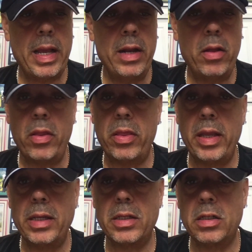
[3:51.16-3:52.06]
other
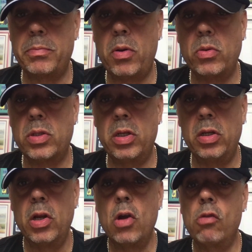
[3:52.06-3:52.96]
things, as opposed to
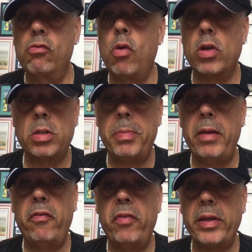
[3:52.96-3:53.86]
raw
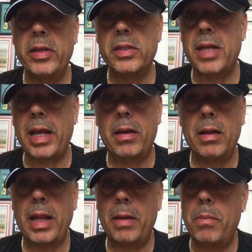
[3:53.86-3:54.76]
speed figures
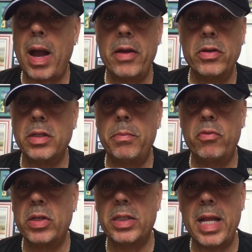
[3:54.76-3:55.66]
like Byers and
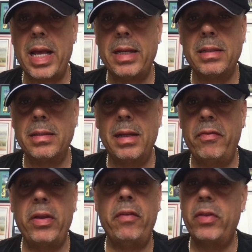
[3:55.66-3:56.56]
Brisnet and
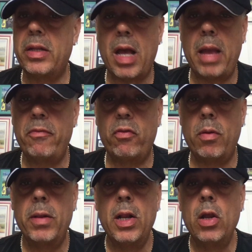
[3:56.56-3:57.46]
even time
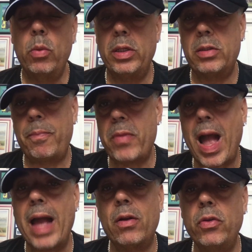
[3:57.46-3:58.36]
form, which
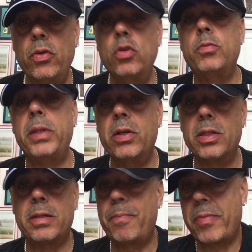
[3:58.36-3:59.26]
I don't use
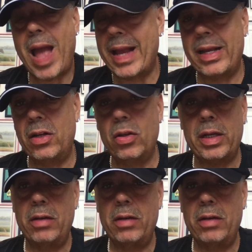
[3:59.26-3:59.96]
because I could look at a